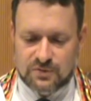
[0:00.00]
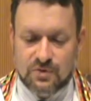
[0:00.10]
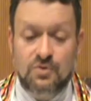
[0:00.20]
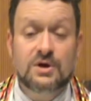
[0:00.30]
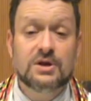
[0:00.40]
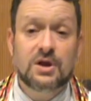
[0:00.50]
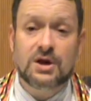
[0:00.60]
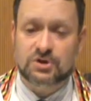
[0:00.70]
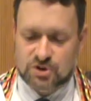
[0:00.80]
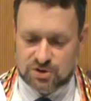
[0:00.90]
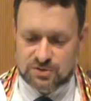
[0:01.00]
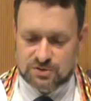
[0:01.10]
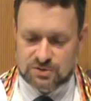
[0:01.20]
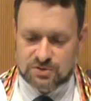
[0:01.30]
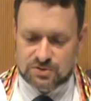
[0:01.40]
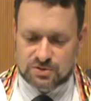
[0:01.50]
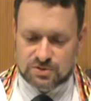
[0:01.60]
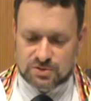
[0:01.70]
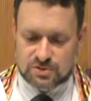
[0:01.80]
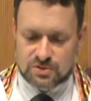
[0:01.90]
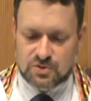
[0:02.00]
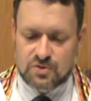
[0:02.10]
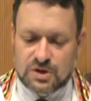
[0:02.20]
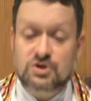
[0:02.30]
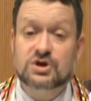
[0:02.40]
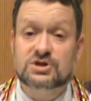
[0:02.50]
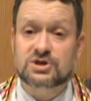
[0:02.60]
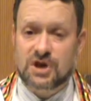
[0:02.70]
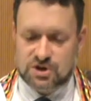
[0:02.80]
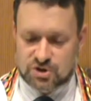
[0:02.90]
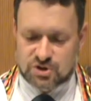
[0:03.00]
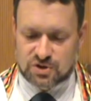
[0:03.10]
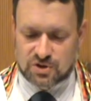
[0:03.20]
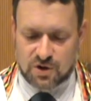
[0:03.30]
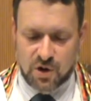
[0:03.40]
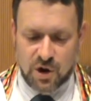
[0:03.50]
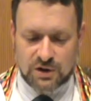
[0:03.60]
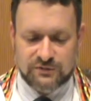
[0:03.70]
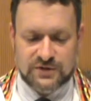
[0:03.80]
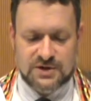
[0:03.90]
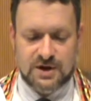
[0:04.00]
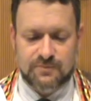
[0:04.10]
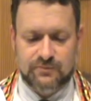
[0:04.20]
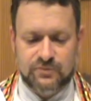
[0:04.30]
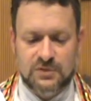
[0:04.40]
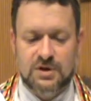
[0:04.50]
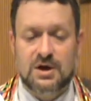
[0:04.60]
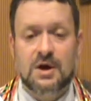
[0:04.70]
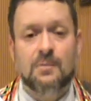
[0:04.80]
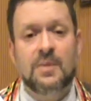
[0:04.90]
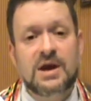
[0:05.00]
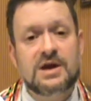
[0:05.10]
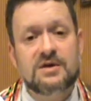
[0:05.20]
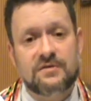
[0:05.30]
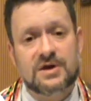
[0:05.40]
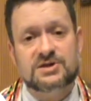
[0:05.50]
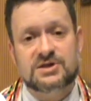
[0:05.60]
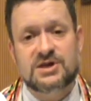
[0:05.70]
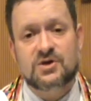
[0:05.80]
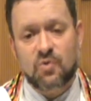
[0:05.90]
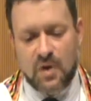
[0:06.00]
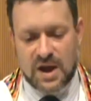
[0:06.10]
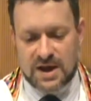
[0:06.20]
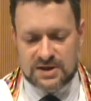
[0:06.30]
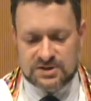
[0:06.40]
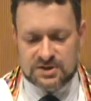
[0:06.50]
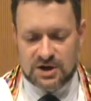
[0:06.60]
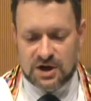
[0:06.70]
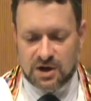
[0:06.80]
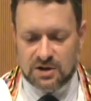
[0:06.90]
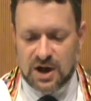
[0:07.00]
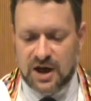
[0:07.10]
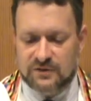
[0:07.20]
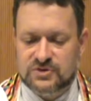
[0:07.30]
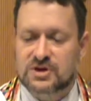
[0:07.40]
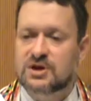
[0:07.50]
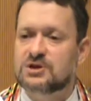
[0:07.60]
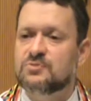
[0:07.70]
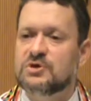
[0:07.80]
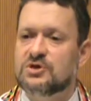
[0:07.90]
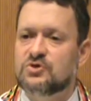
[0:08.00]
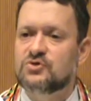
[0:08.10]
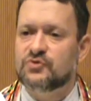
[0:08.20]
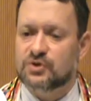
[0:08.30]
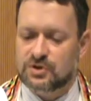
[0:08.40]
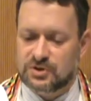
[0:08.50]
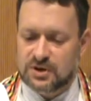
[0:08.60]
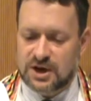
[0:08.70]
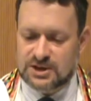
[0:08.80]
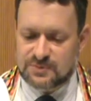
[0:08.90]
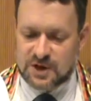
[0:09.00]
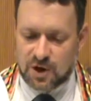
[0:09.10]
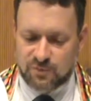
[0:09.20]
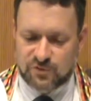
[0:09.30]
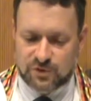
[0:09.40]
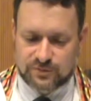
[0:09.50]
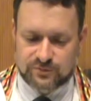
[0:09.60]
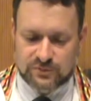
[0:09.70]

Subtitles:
Who can lunch? Who can just lunch all of the time? Many of us seek ways in our lives to be useful and to be helpful.